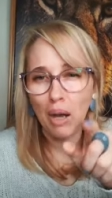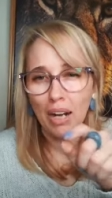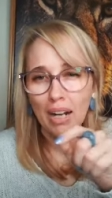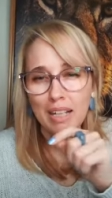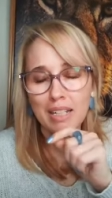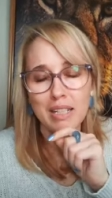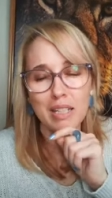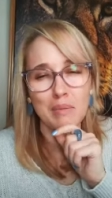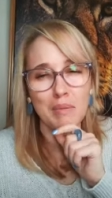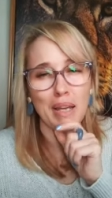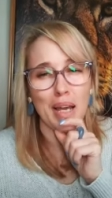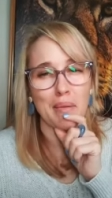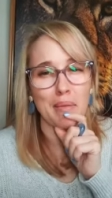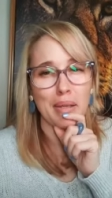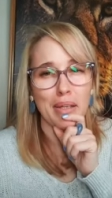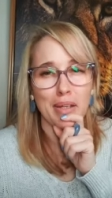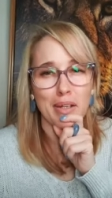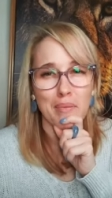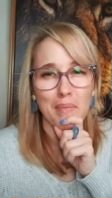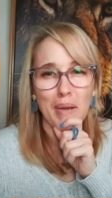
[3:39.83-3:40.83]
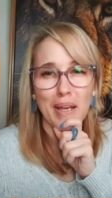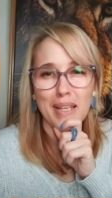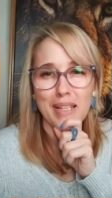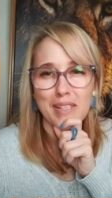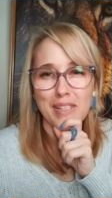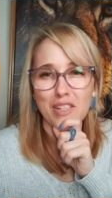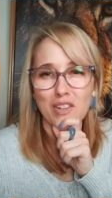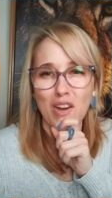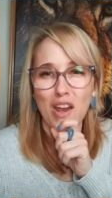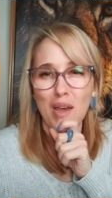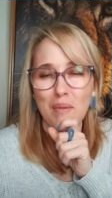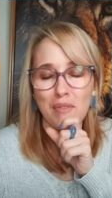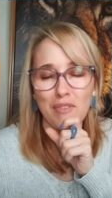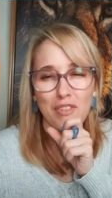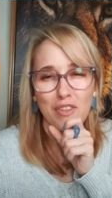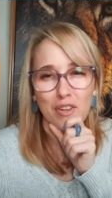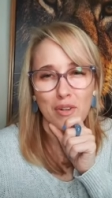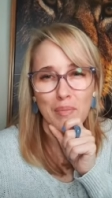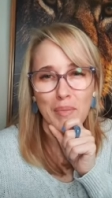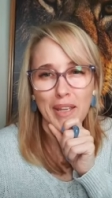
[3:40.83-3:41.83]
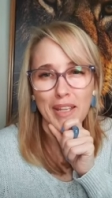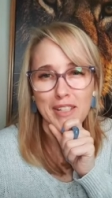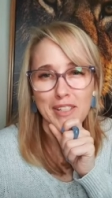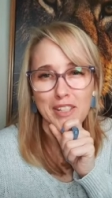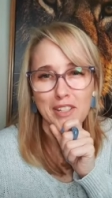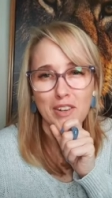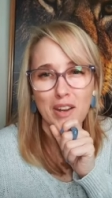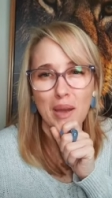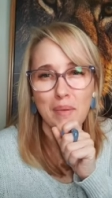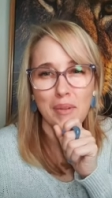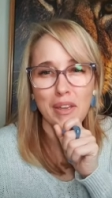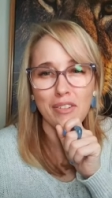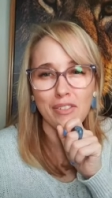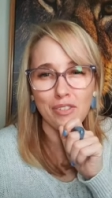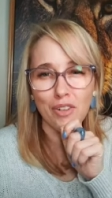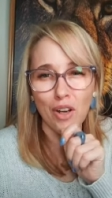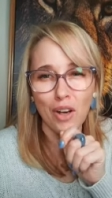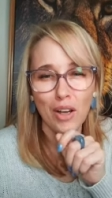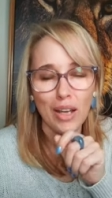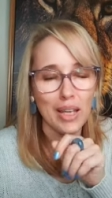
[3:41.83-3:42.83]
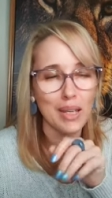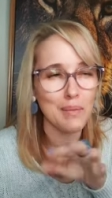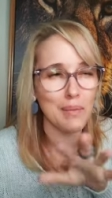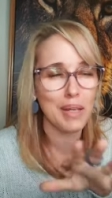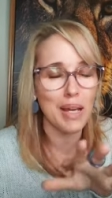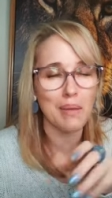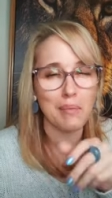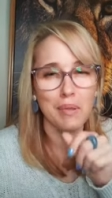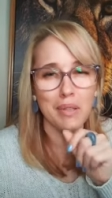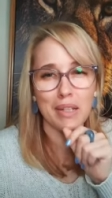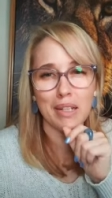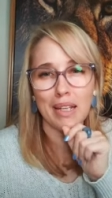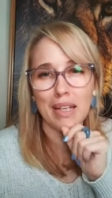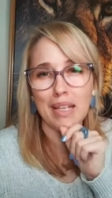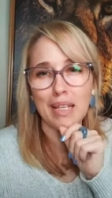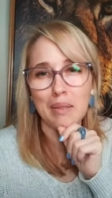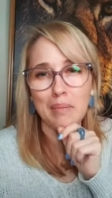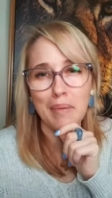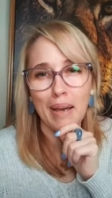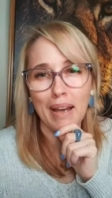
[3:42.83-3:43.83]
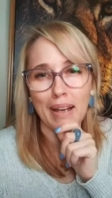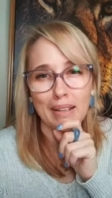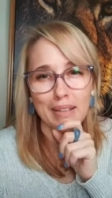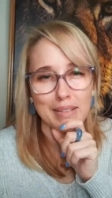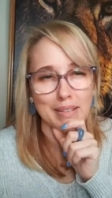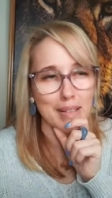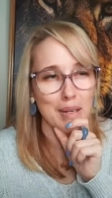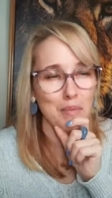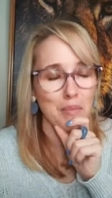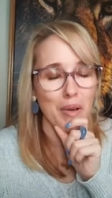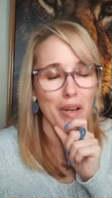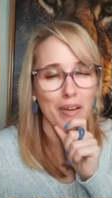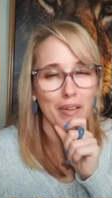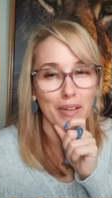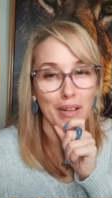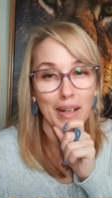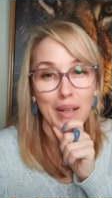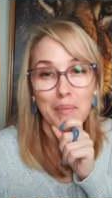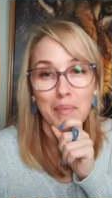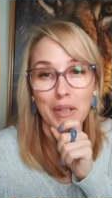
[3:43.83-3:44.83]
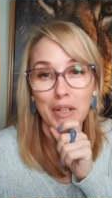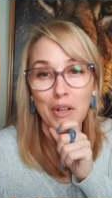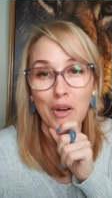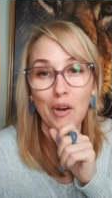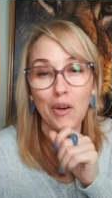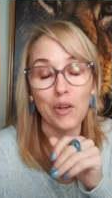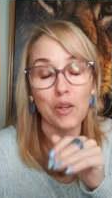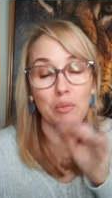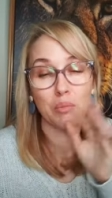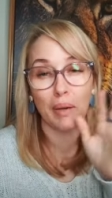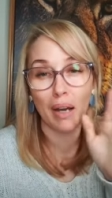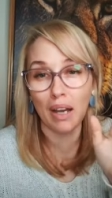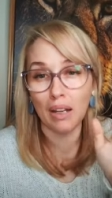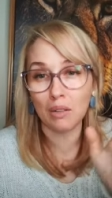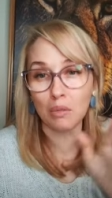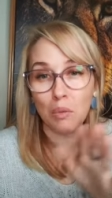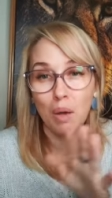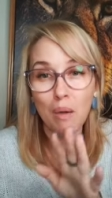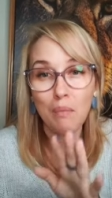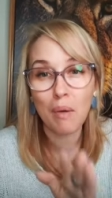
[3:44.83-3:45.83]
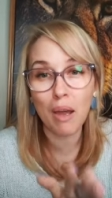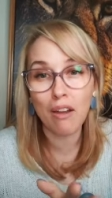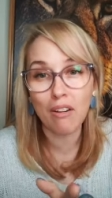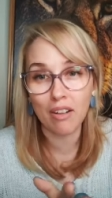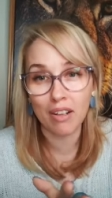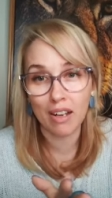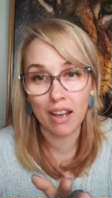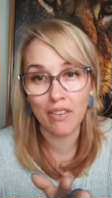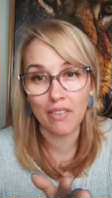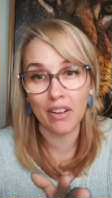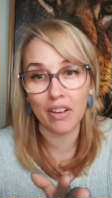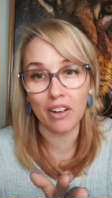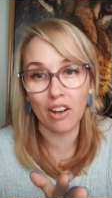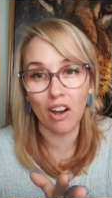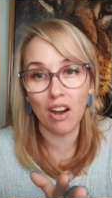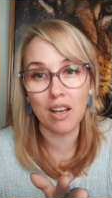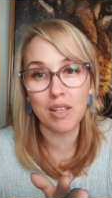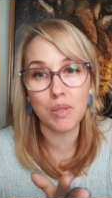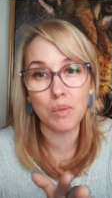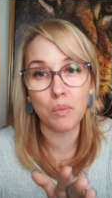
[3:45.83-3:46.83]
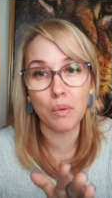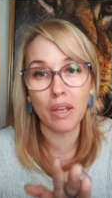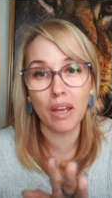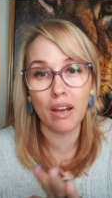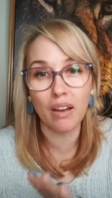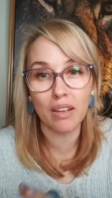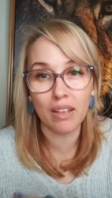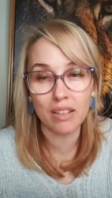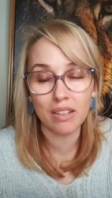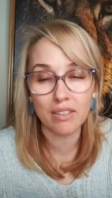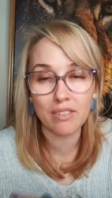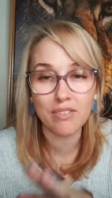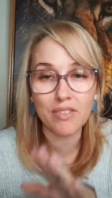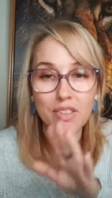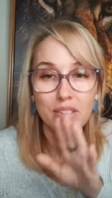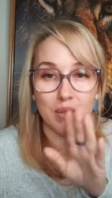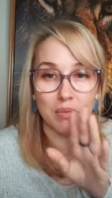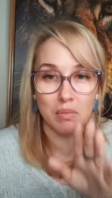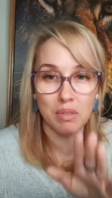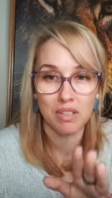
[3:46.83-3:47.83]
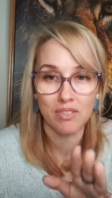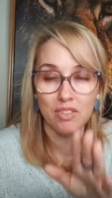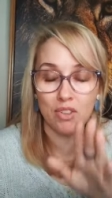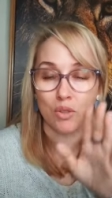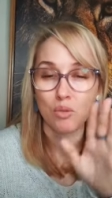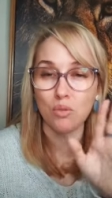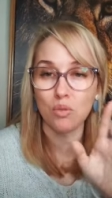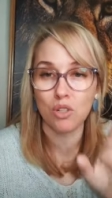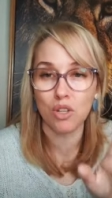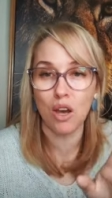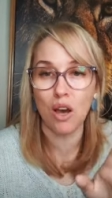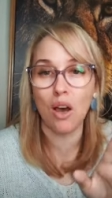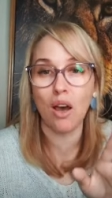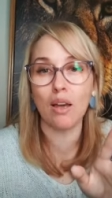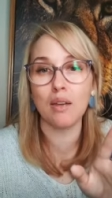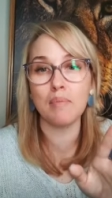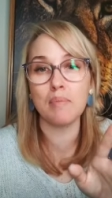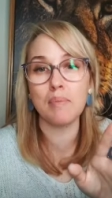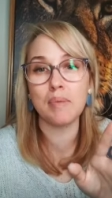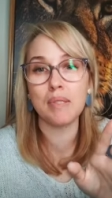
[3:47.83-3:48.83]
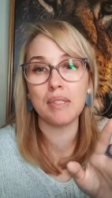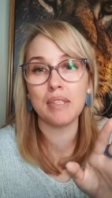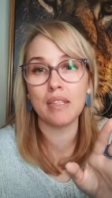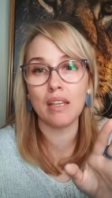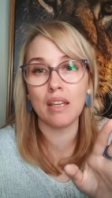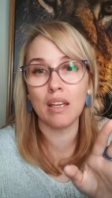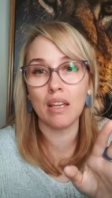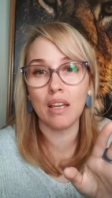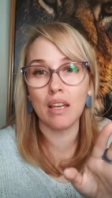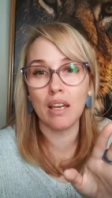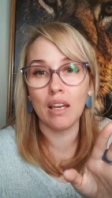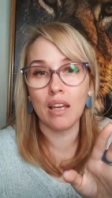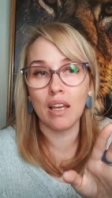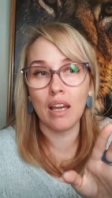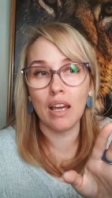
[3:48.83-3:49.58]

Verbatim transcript: It might actually be up here in my Instagram if you're on my Instagram. If not, hit me up with an email somewhere and let me know. But one way or another, guys, we are in for some difficult times.